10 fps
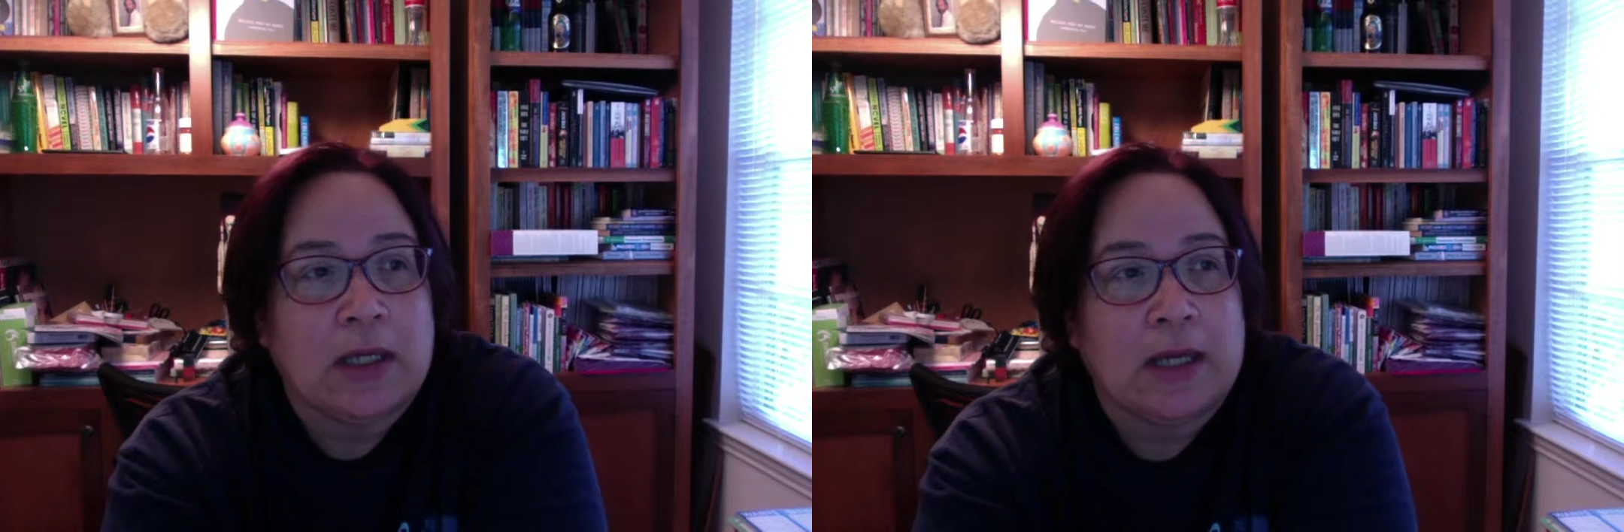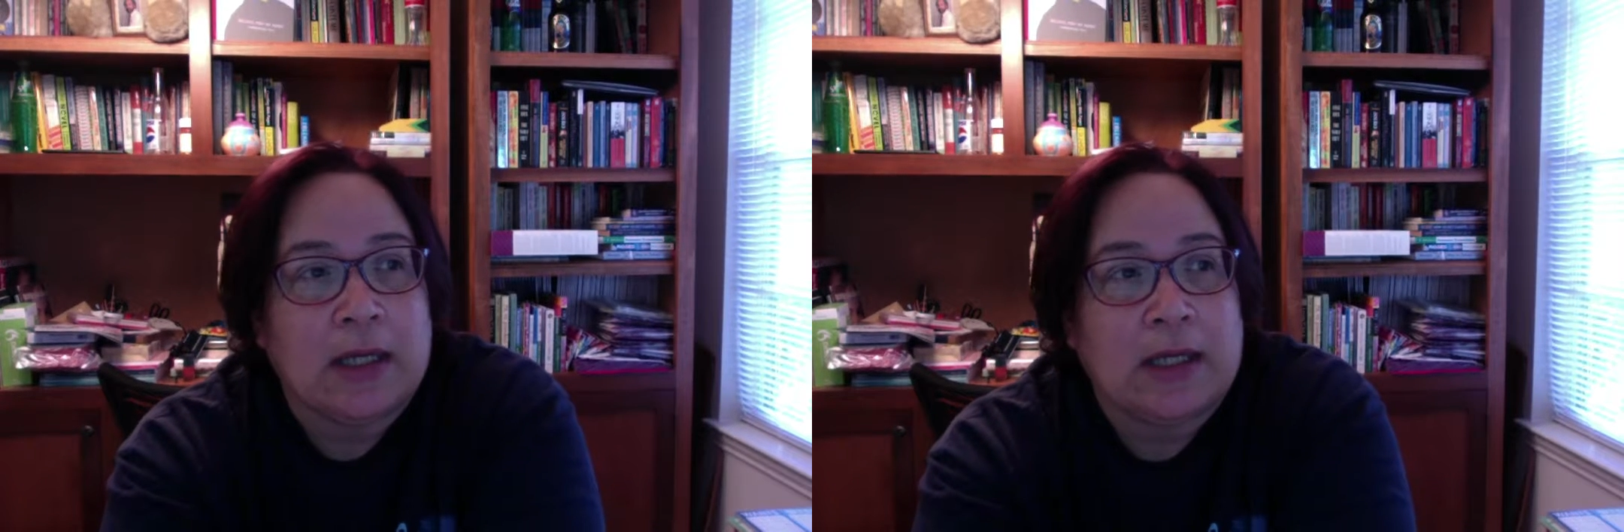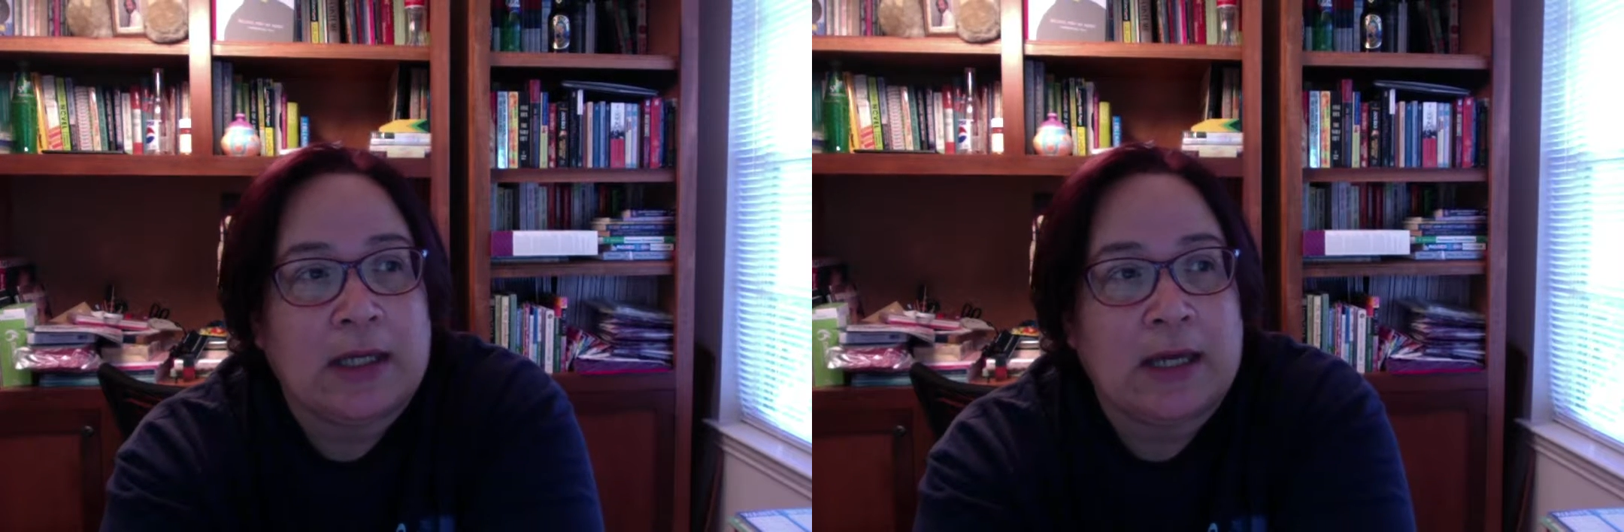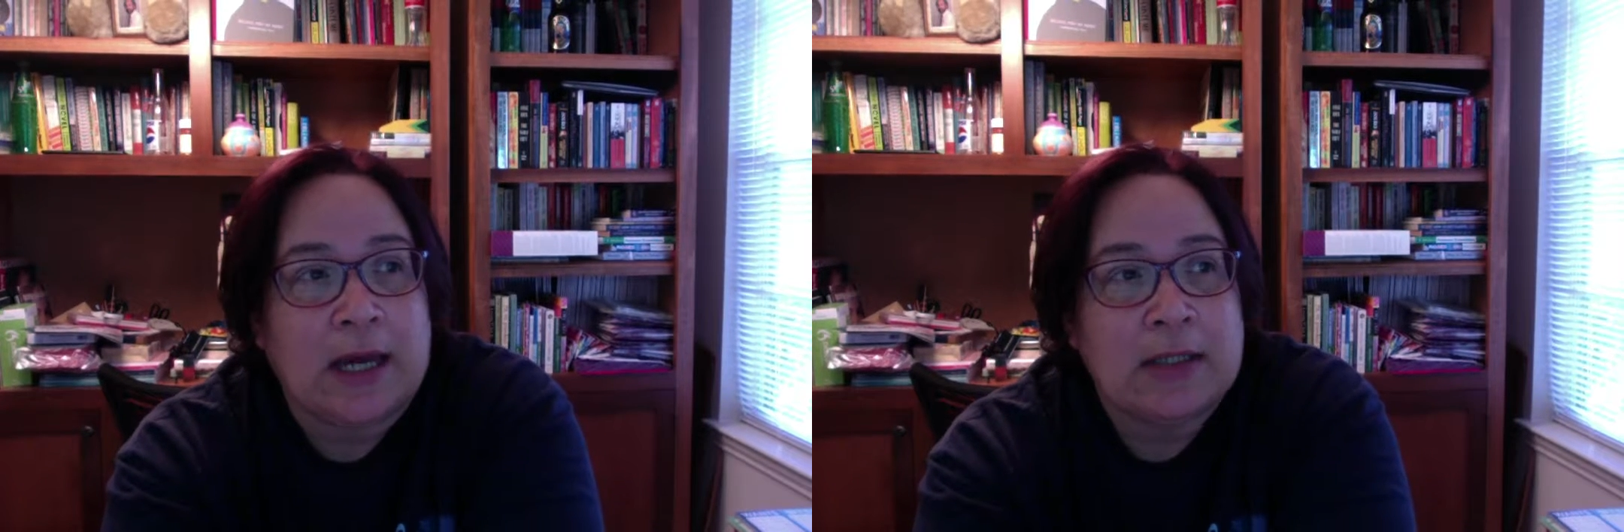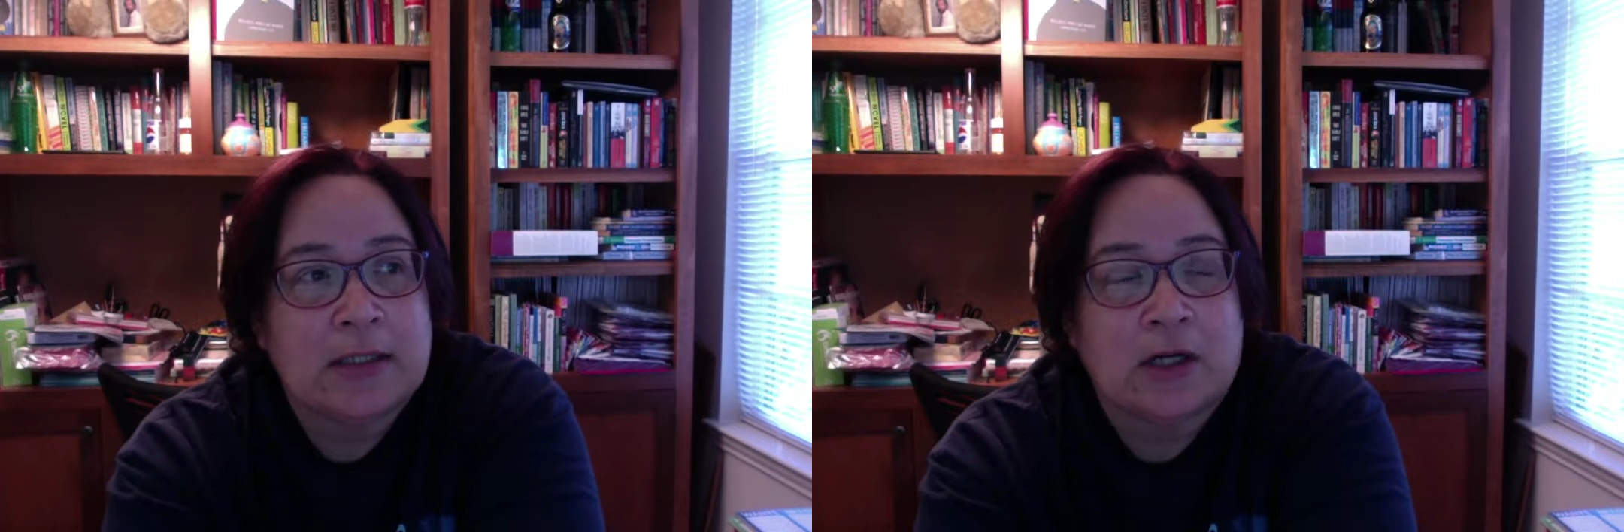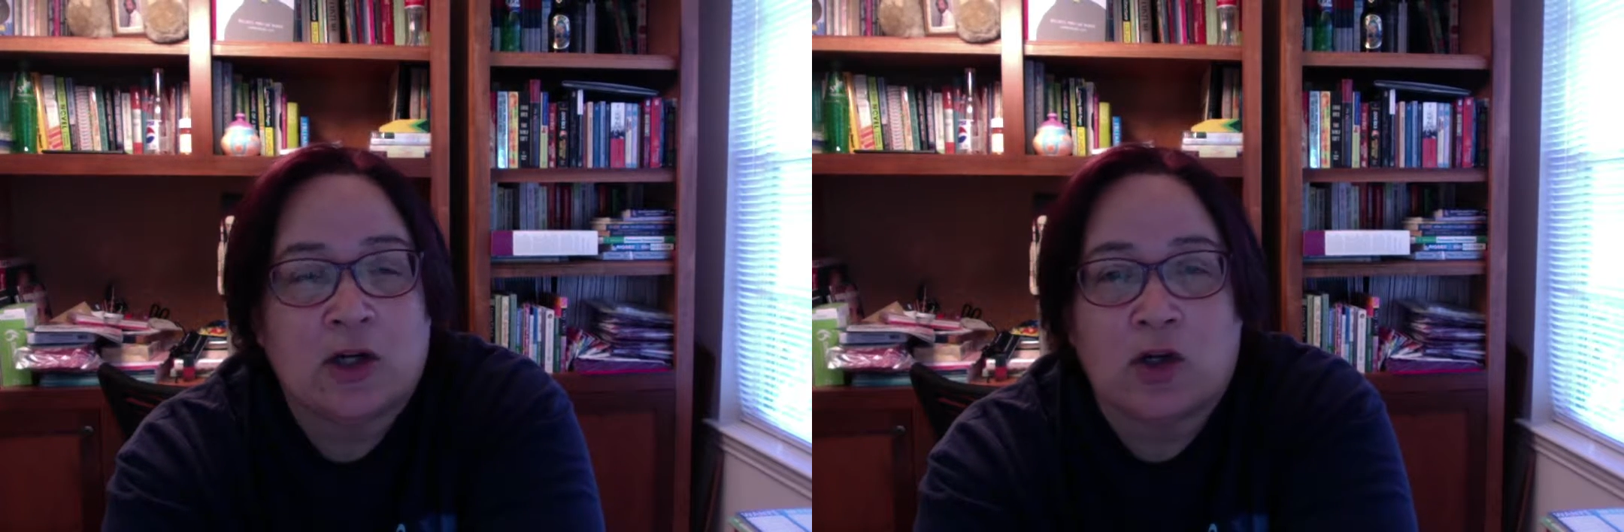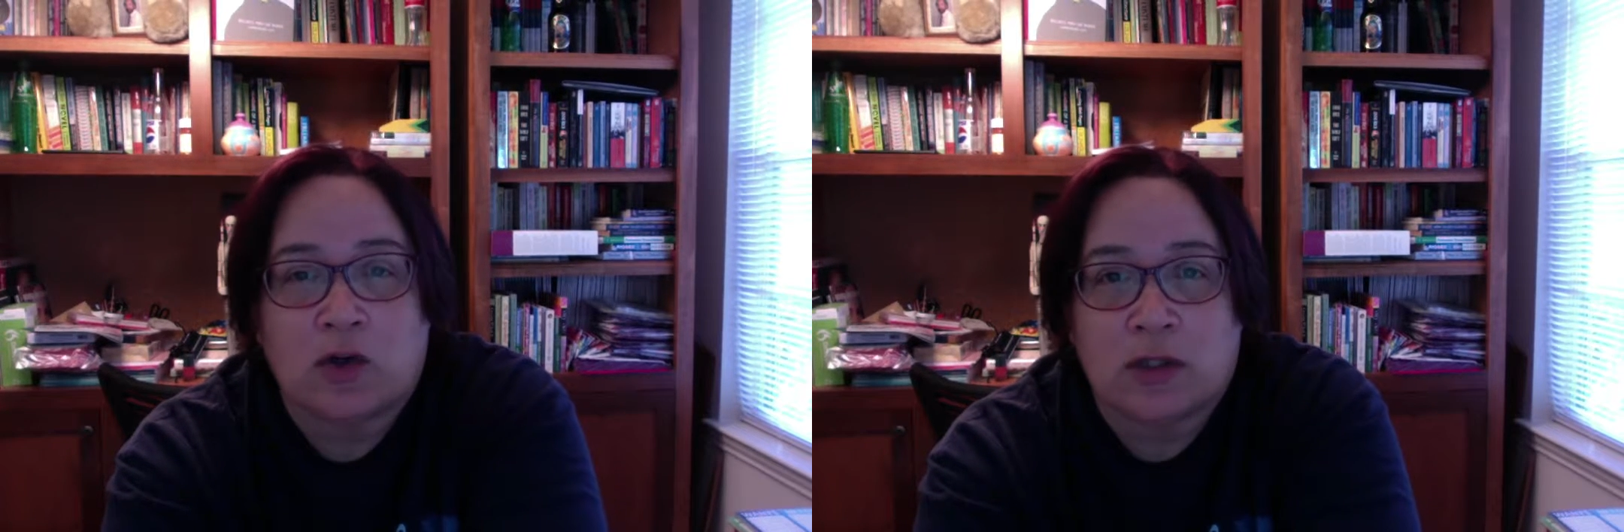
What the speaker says: he has an uncle.